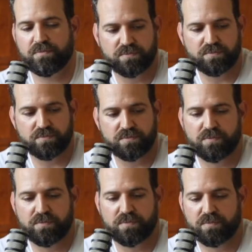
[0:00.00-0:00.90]

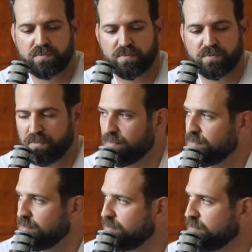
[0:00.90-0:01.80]

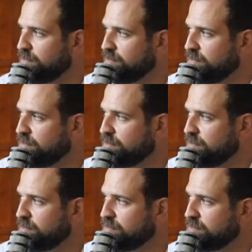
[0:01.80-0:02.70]

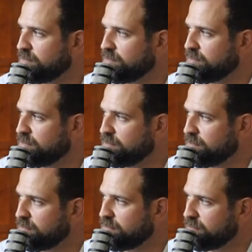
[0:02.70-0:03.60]

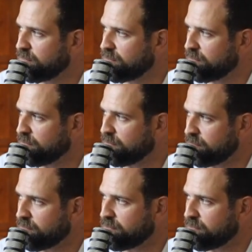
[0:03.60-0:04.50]

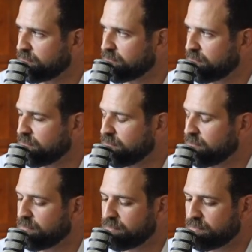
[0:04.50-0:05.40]

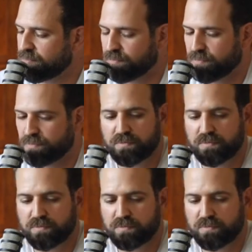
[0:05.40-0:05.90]
[no speech]